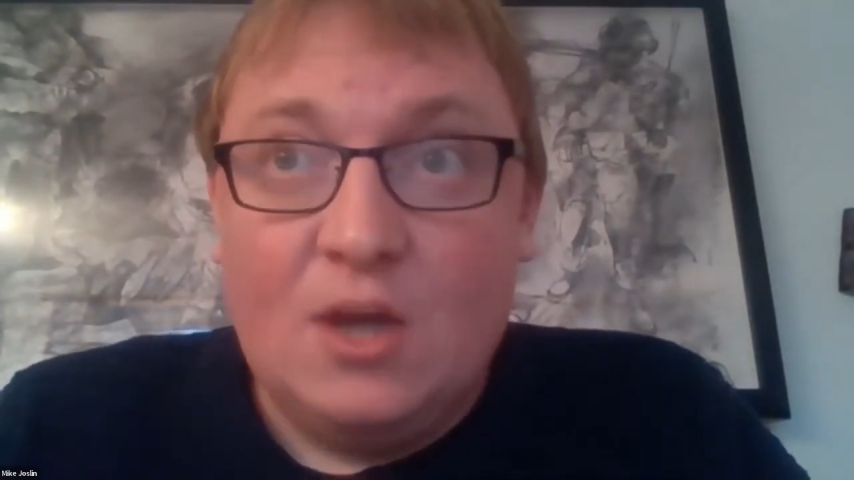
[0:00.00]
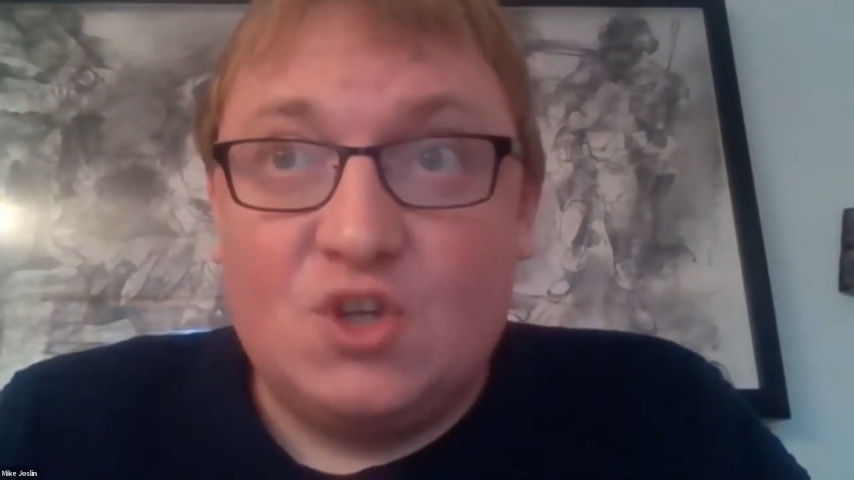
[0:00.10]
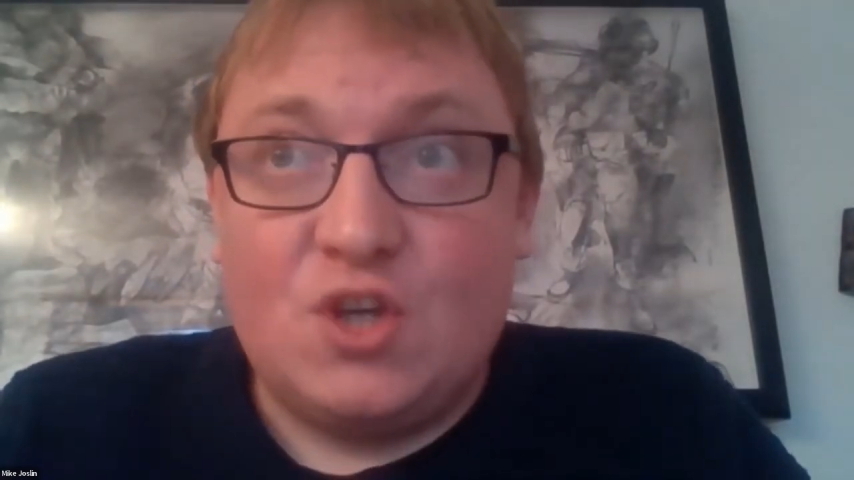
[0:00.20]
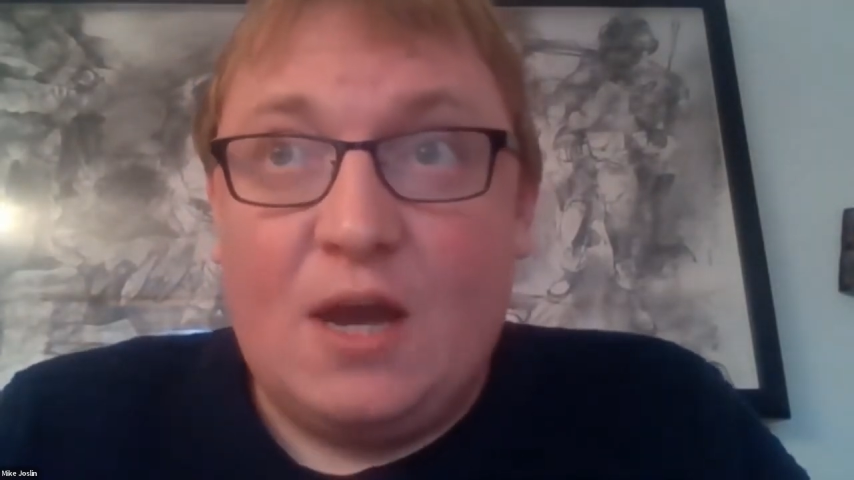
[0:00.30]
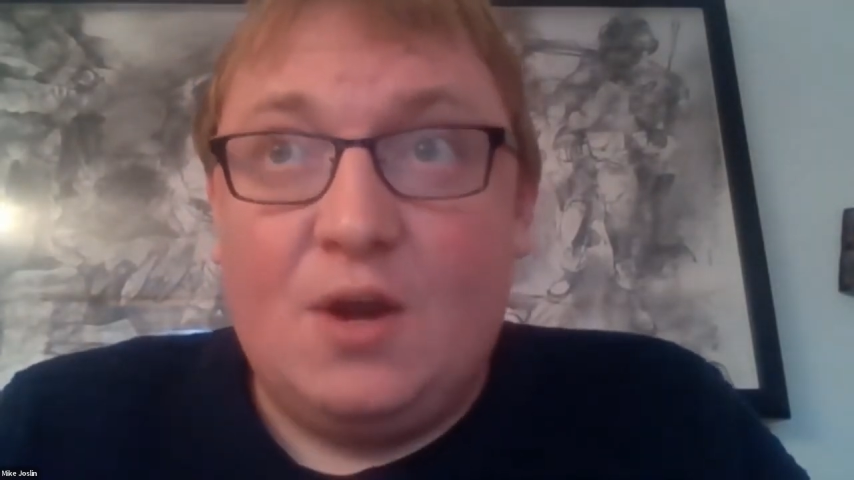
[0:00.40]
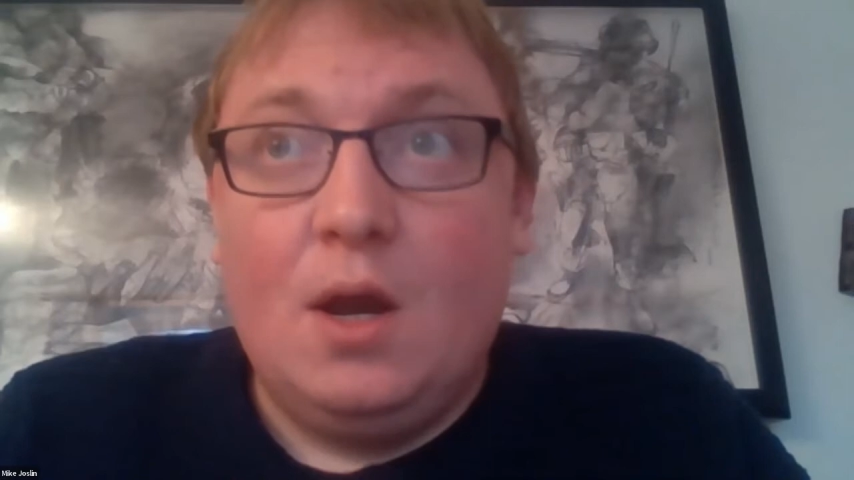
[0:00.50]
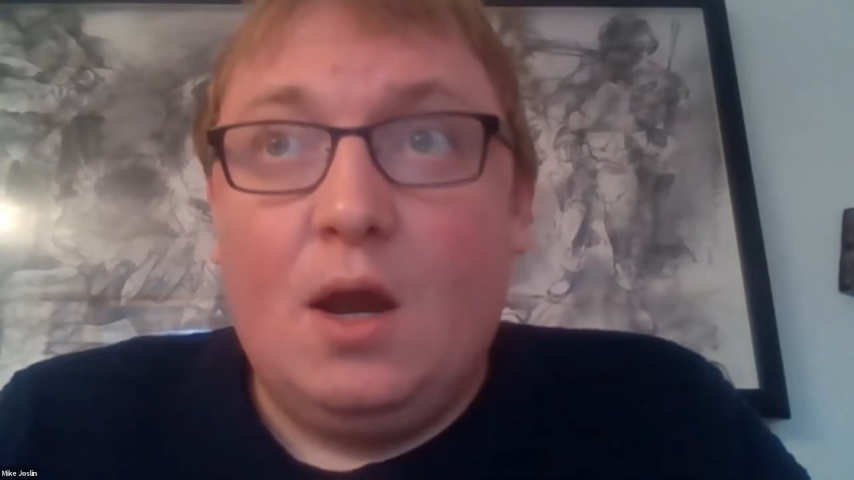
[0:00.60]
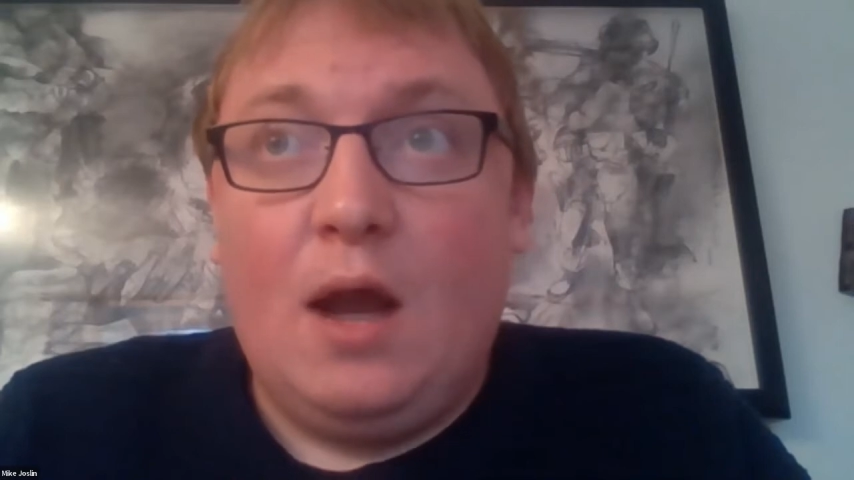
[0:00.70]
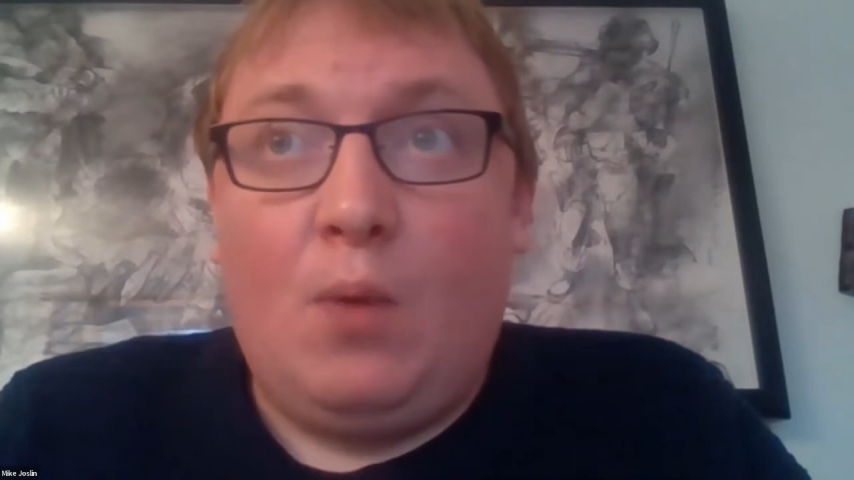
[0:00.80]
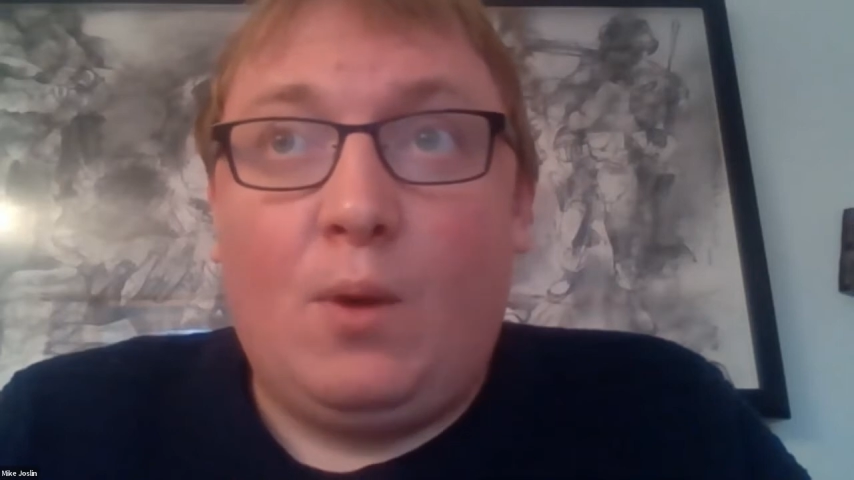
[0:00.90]
So
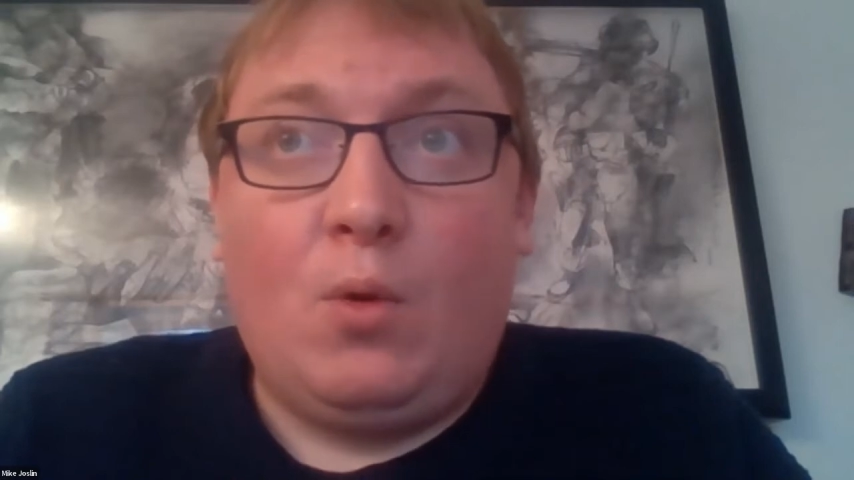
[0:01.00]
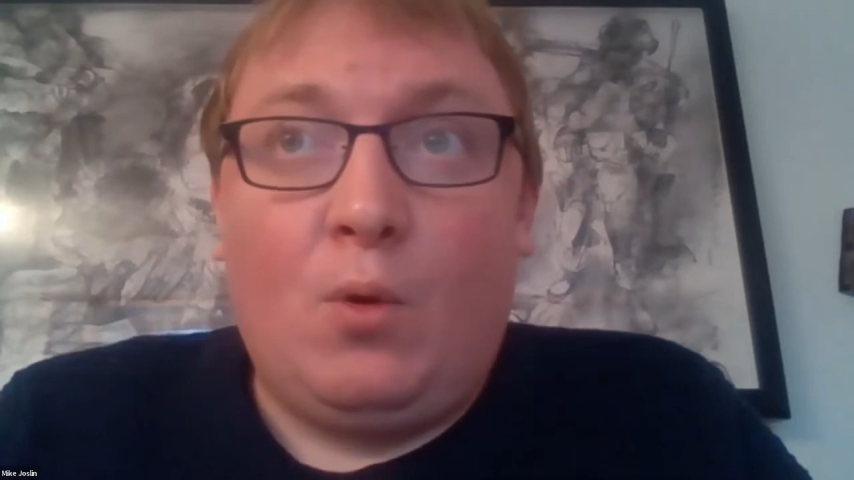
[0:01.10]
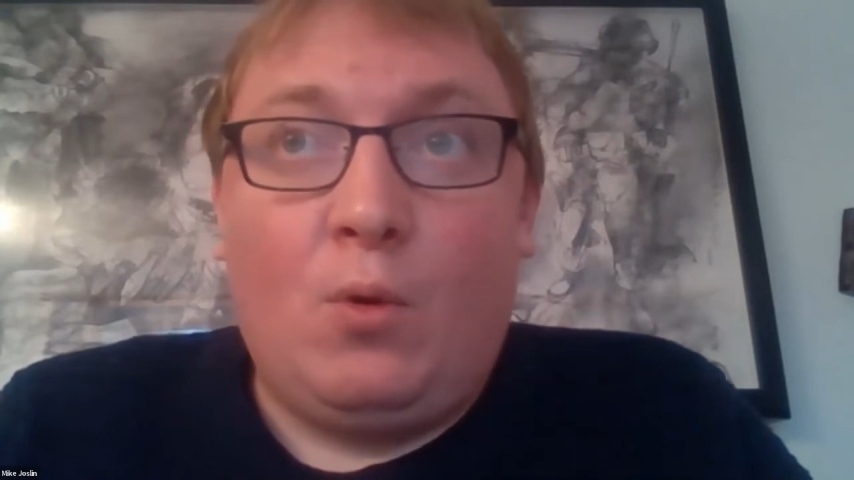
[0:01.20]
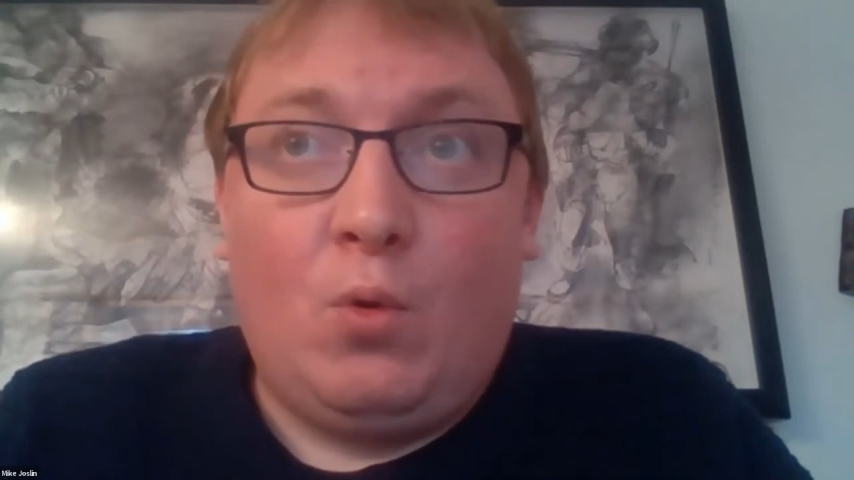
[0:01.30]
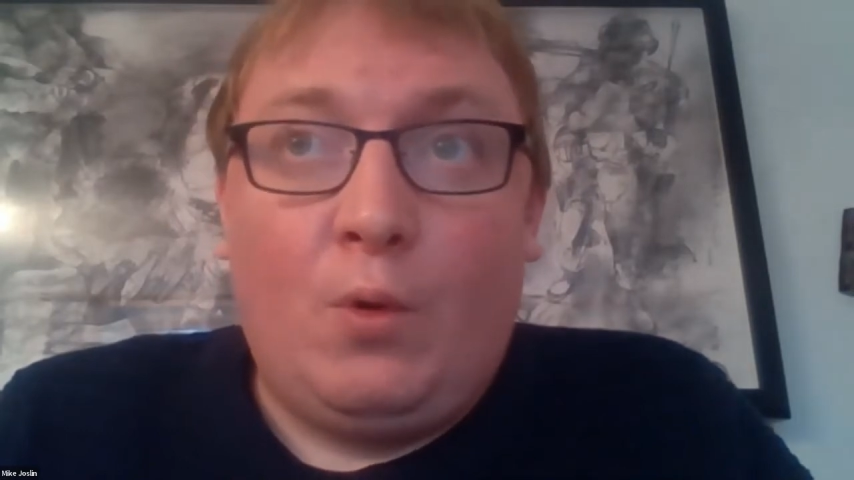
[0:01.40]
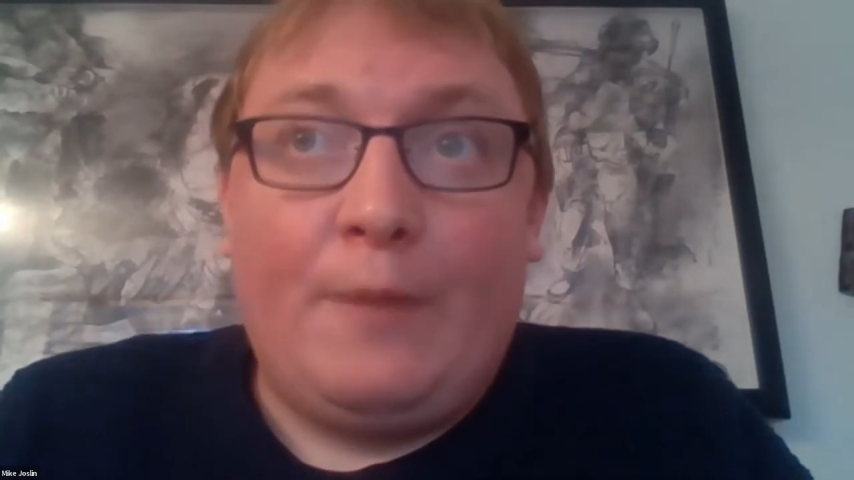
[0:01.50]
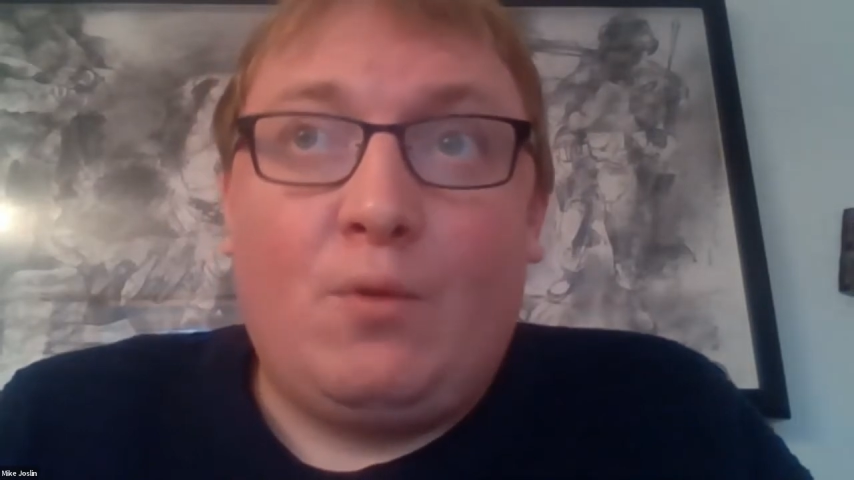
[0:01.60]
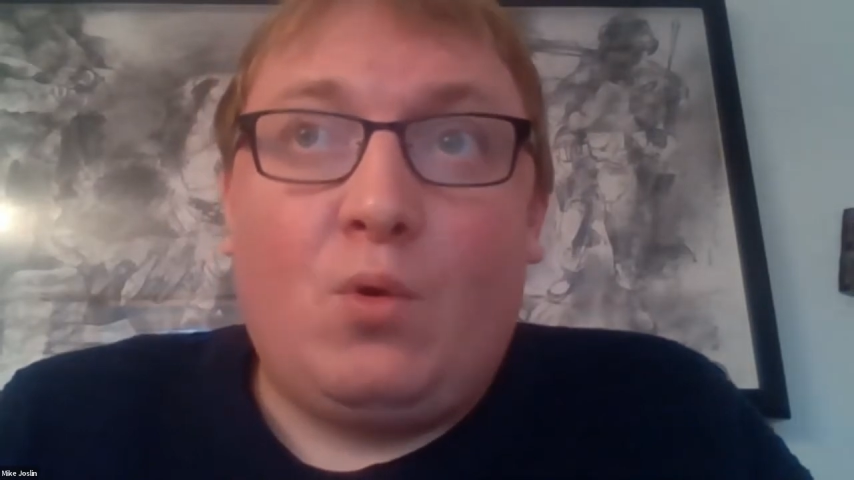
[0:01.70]
it